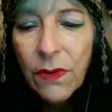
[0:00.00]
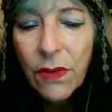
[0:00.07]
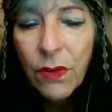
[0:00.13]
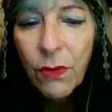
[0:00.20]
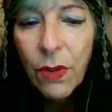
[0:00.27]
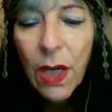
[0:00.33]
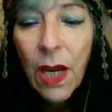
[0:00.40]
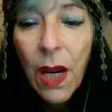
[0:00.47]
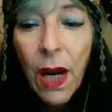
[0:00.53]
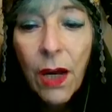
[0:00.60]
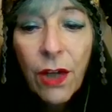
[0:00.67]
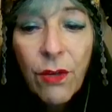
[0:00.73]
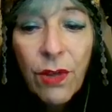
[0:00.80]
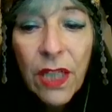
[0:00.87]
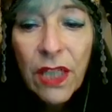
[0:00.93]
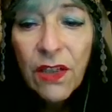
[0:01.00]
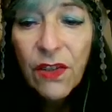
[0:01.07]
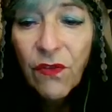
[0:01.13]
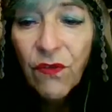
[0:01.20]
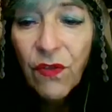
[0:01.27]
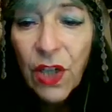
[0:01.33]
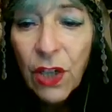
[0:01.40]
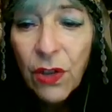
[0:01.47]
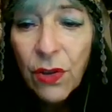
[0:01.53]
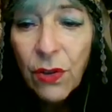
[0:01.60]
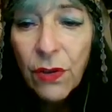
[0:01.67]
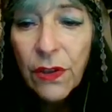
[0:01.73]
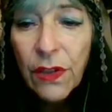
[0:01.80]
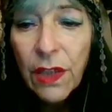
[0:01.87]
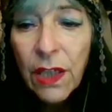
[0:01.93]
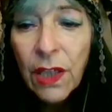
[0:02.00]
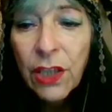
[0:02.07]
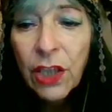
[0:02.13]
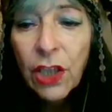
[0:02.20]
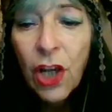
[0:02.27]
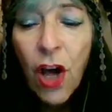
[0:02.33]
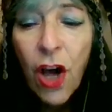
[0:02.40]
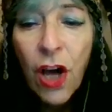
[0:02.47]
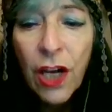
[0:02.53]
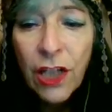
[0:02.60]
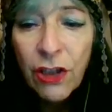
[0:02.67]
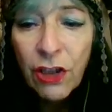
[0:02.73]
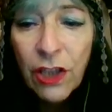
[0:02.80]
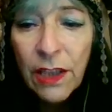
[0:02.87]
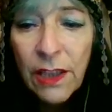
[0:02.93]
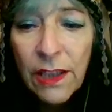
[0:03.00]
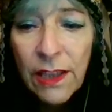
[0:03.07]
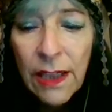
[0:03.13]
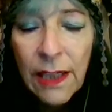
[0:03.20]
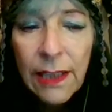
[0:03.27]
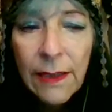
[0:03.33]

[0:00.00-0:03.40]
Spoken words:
So our greatest fears, the unconscious,